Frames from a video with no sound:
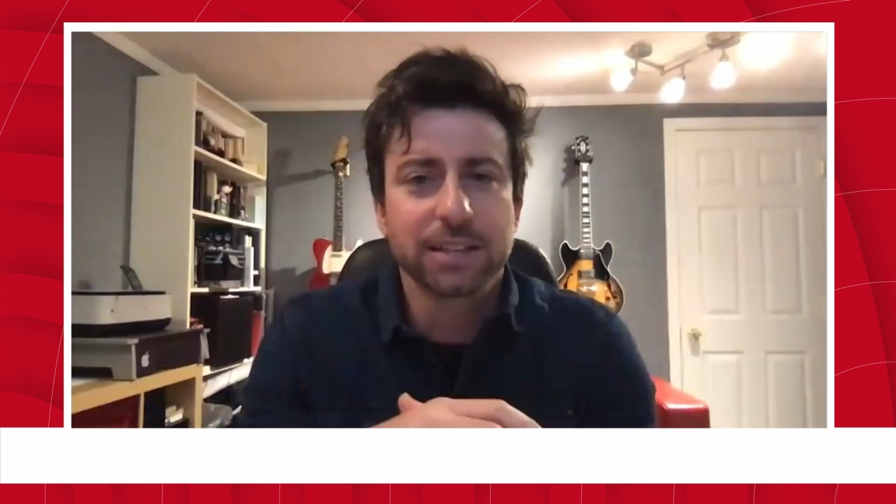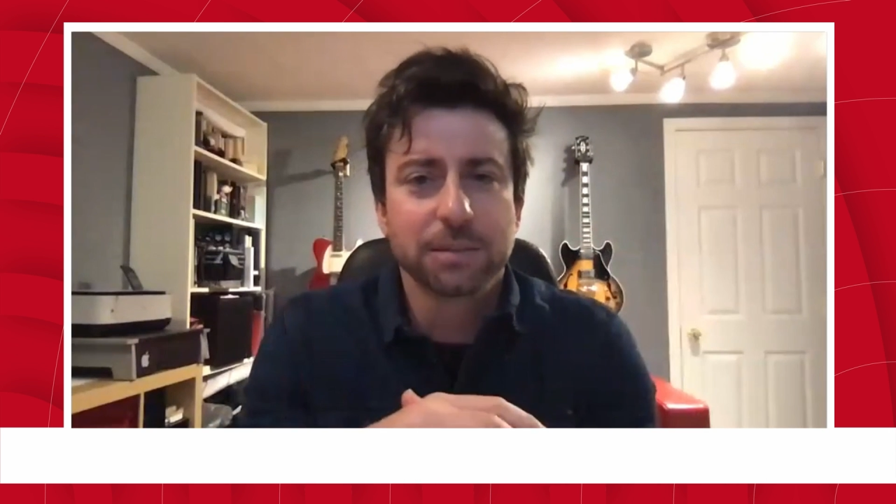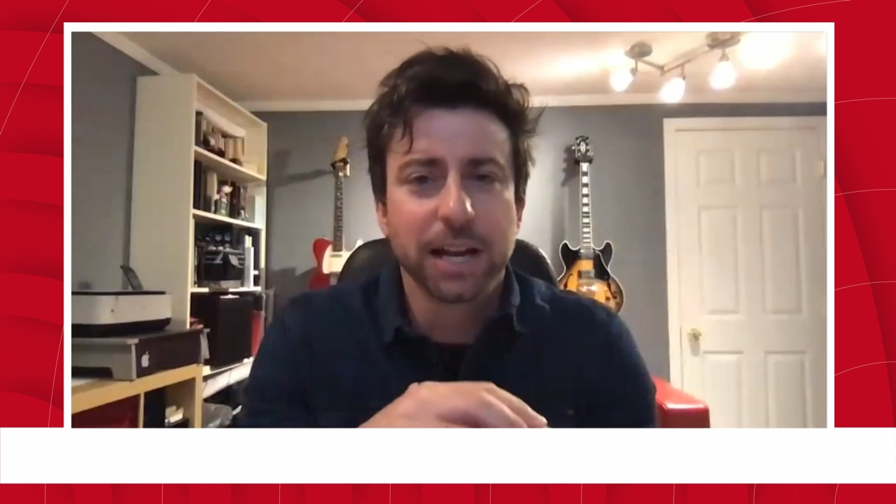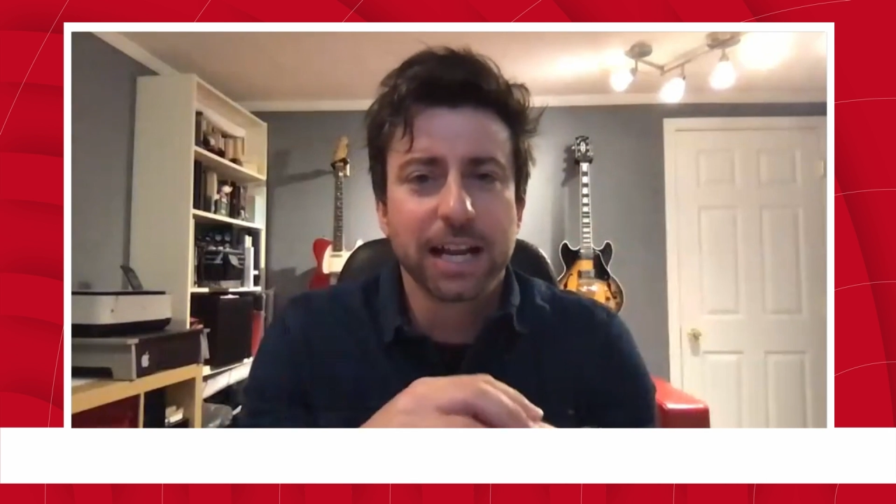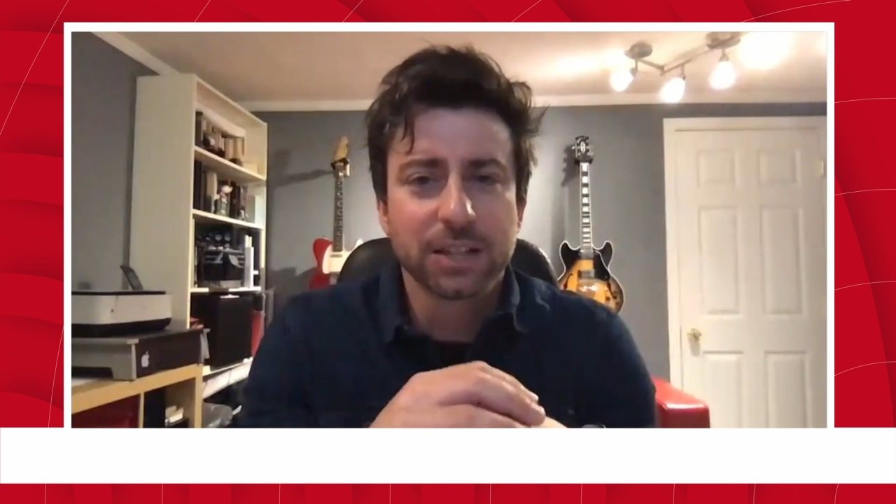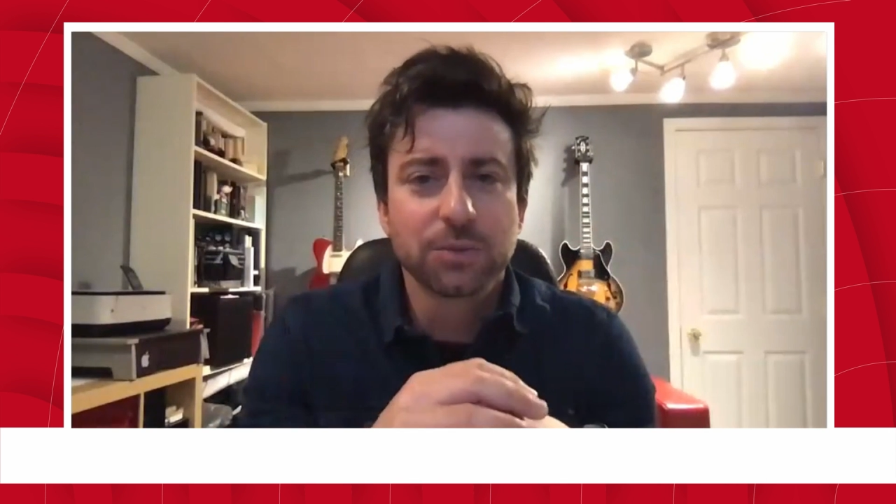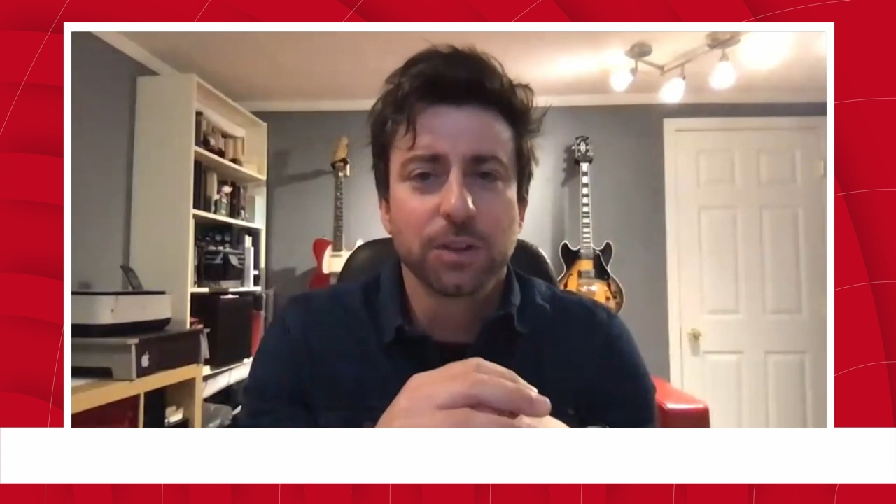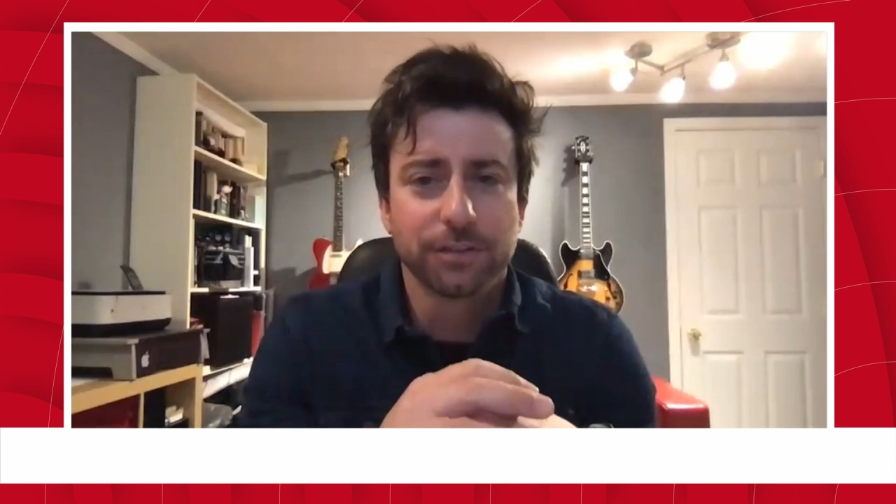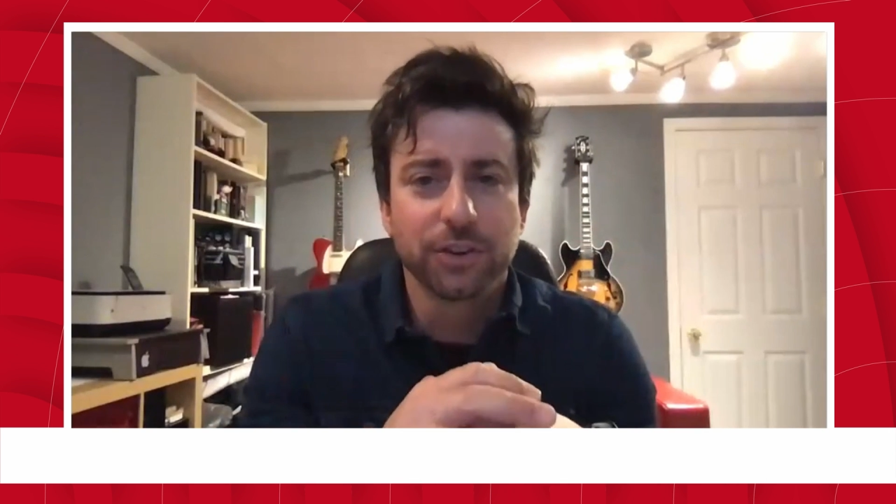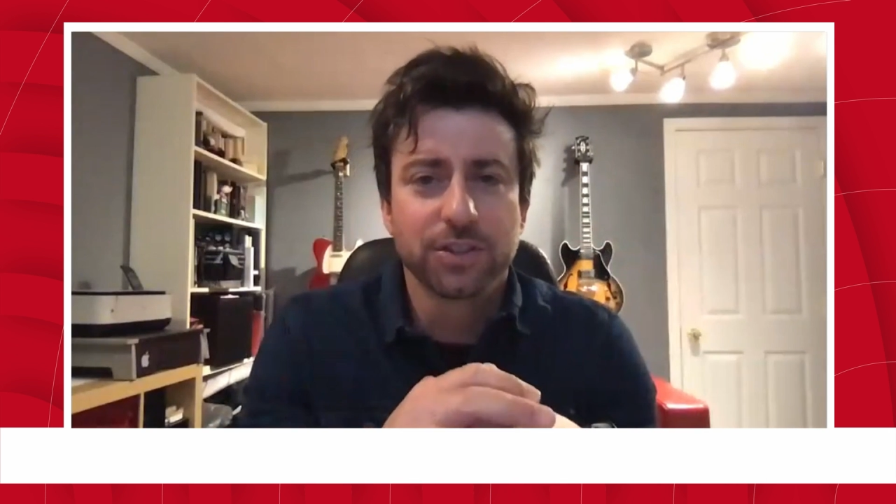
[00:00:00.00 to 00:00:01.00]
I mean, I guess one of the
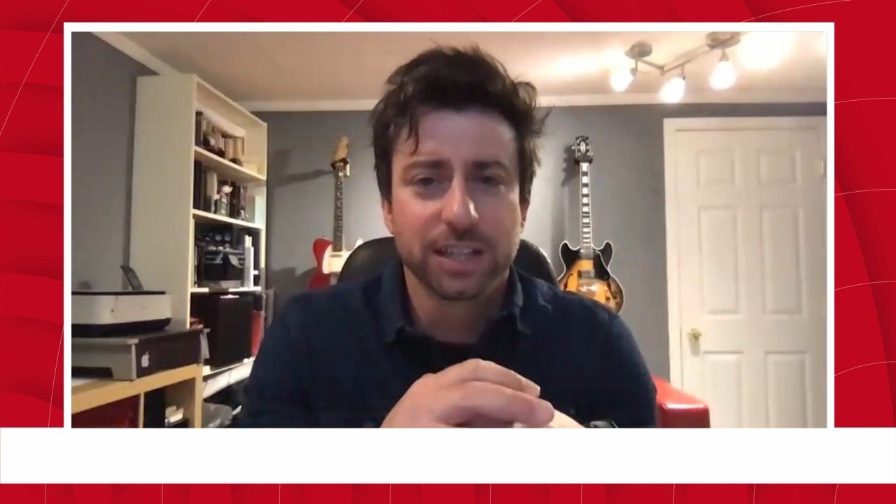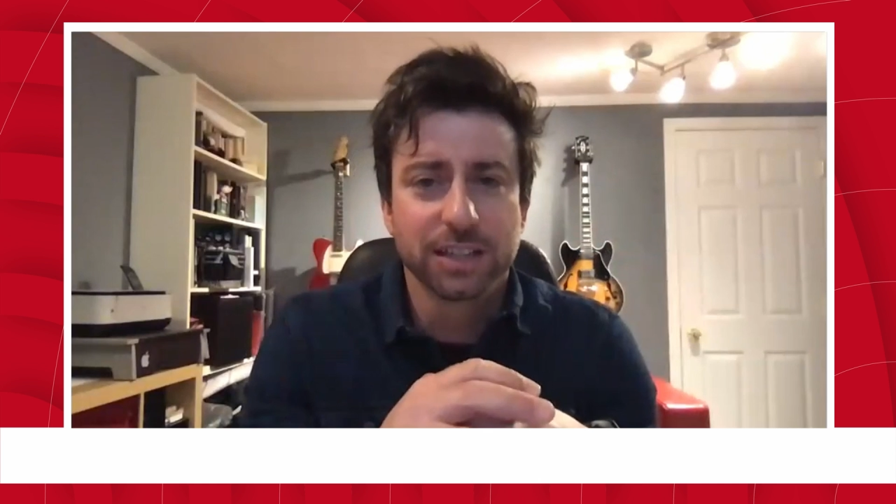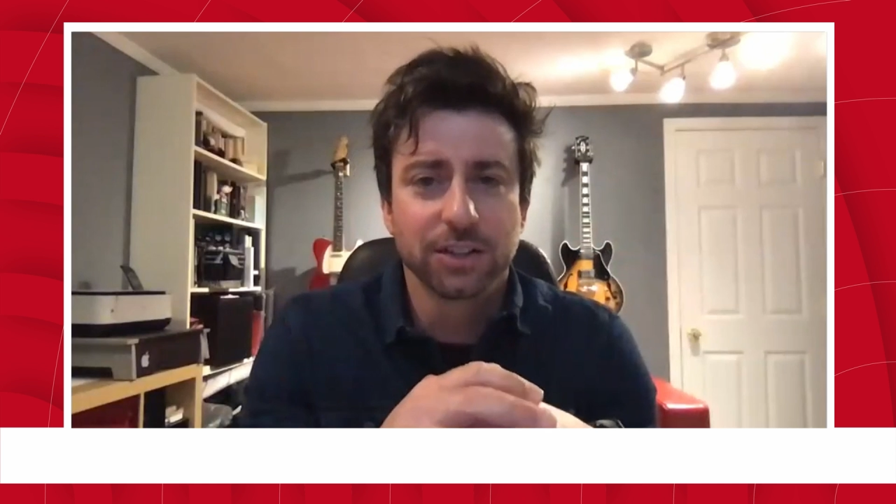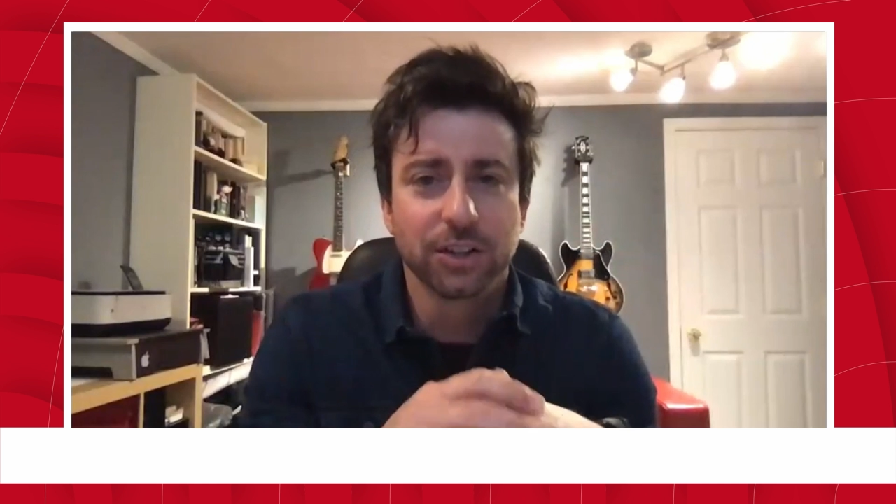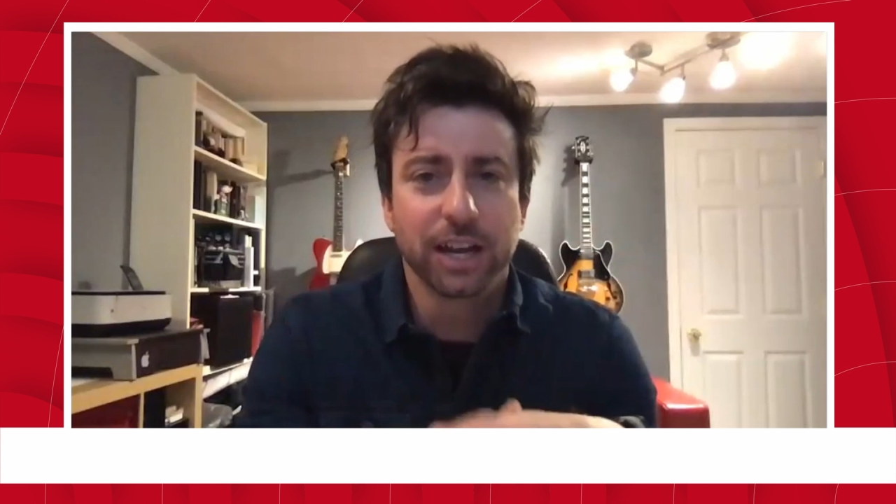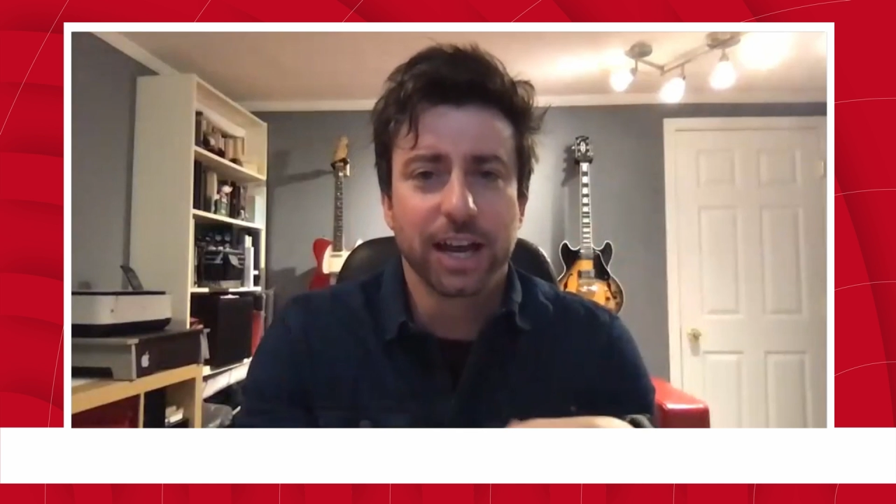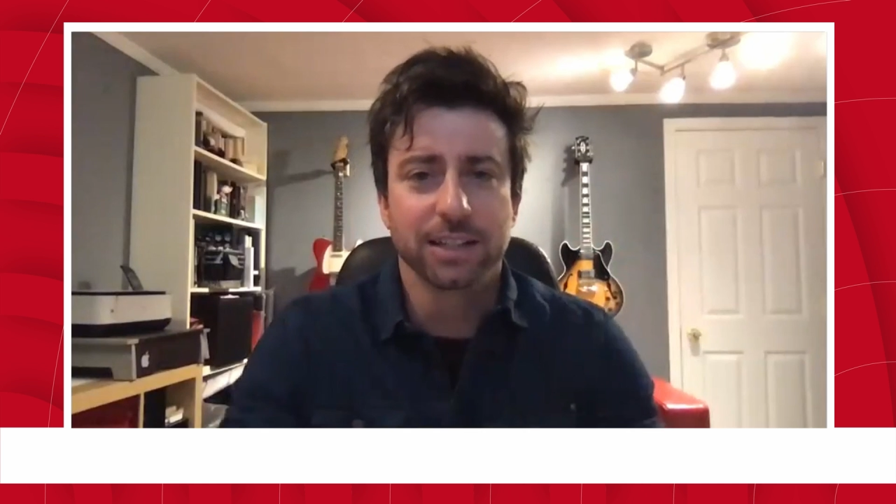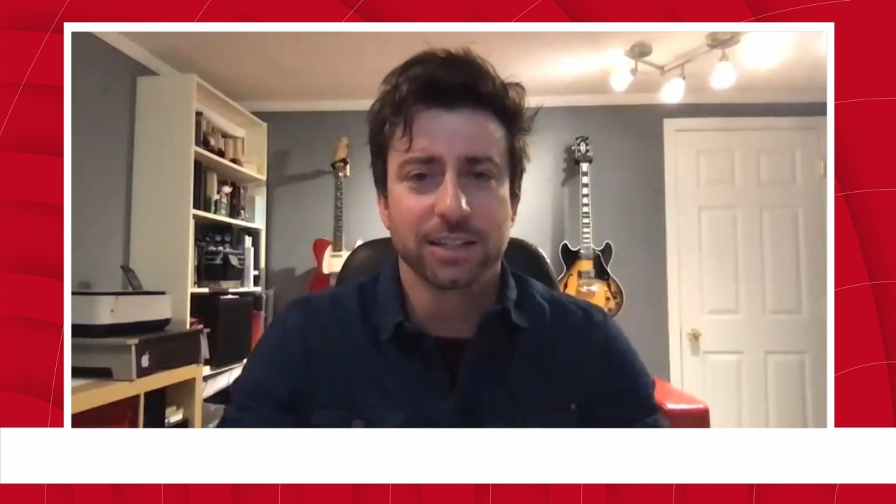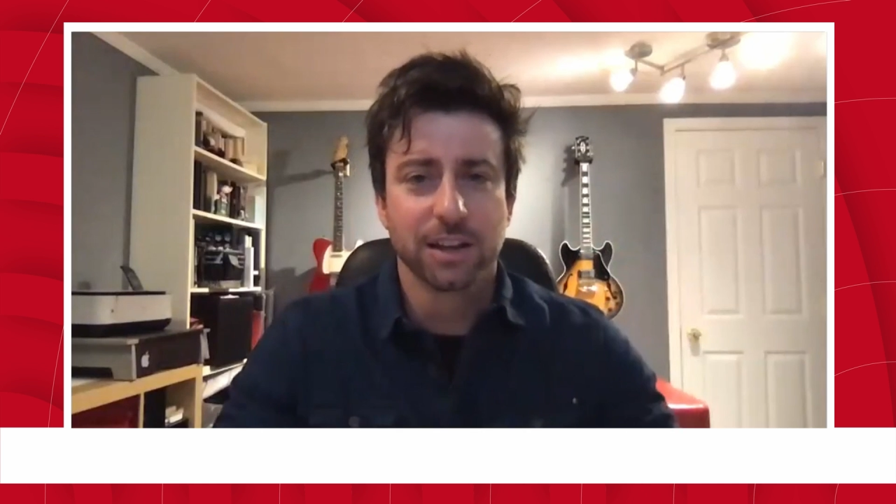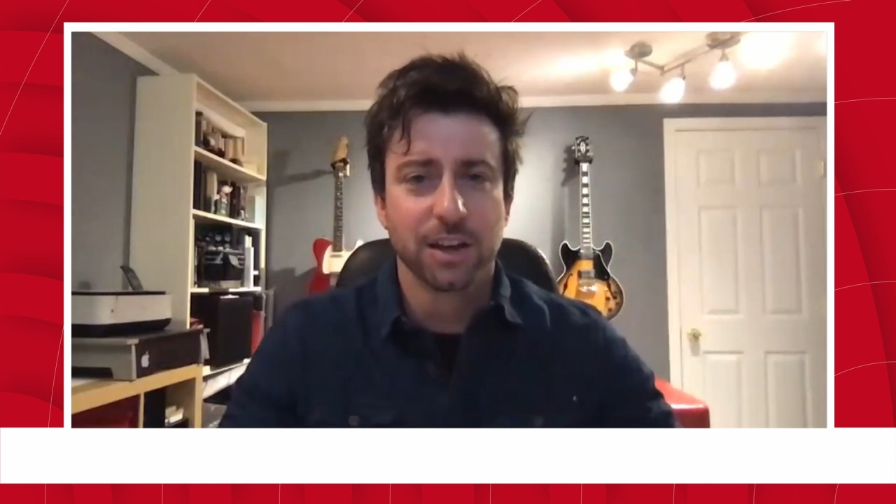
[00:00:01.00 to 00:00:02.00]
first things to look at is